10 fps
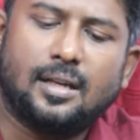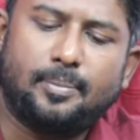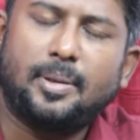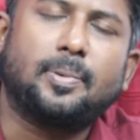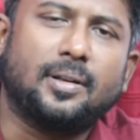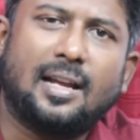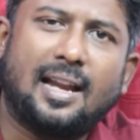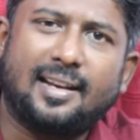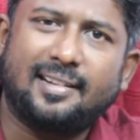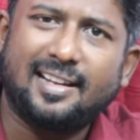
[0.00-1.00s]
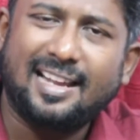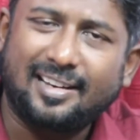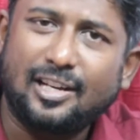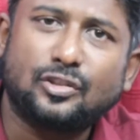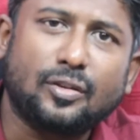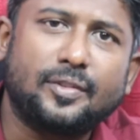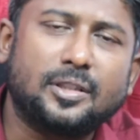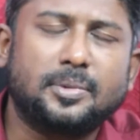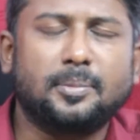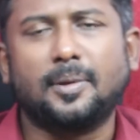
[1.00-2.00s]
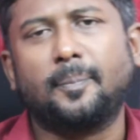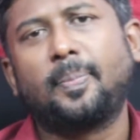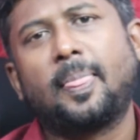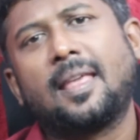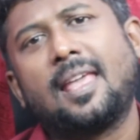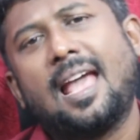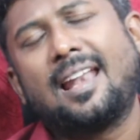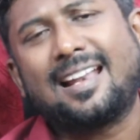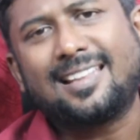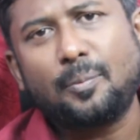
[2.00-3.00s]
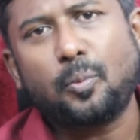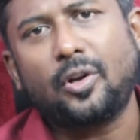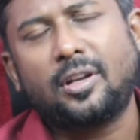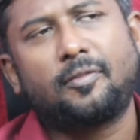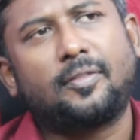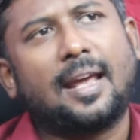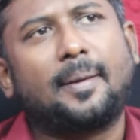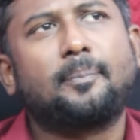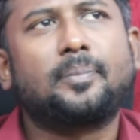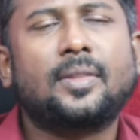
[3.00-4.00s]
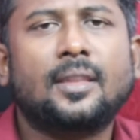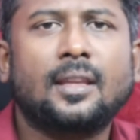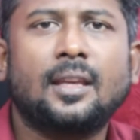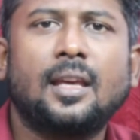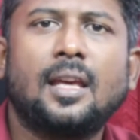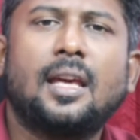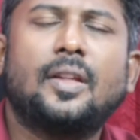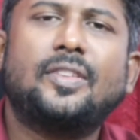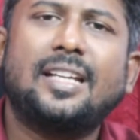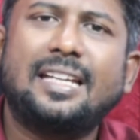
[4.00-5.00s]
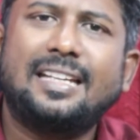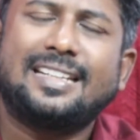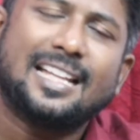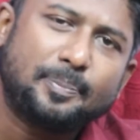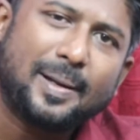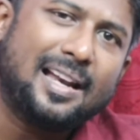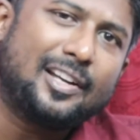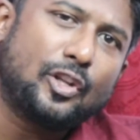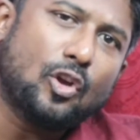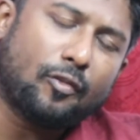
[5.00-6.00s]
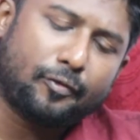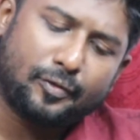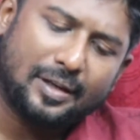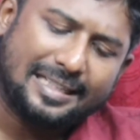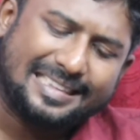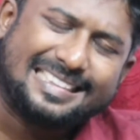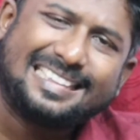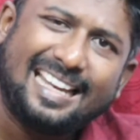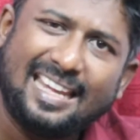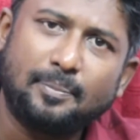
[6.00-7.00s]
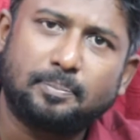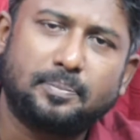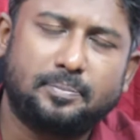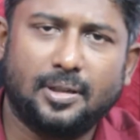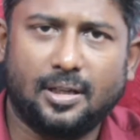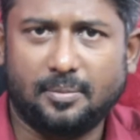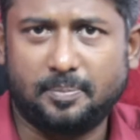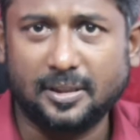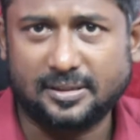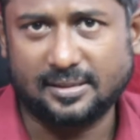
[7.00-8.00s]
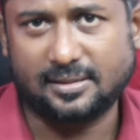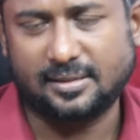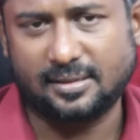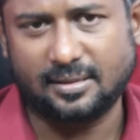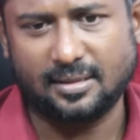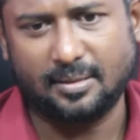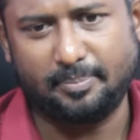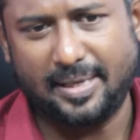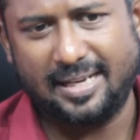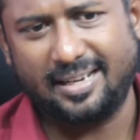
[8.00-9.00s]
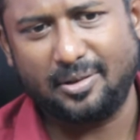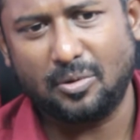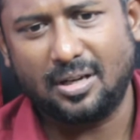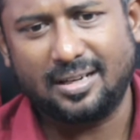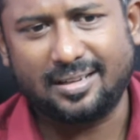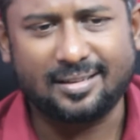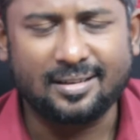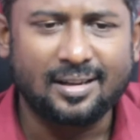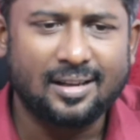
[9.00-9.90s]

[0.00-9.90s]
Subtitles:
people and a release of these people. And at that point of time, the death penalty of three persons, Perialivalan